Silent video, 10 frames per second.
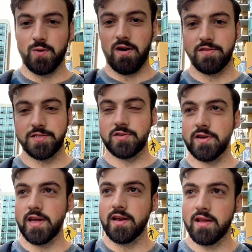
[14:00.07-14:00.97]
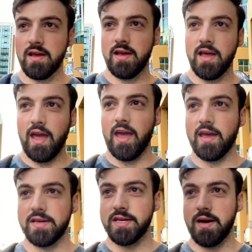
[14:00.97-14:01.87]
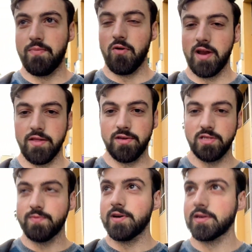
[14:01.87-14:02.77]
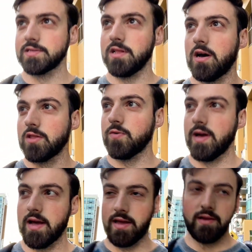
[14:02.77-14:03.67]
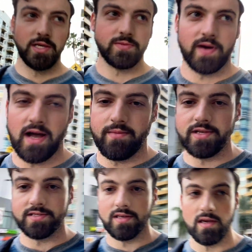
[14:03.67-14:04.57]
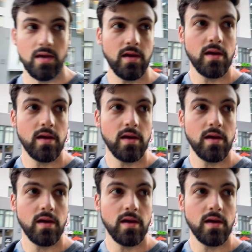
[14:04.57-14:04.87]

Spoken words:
12th Street and point out those buildings along the way. Again, just behind me is the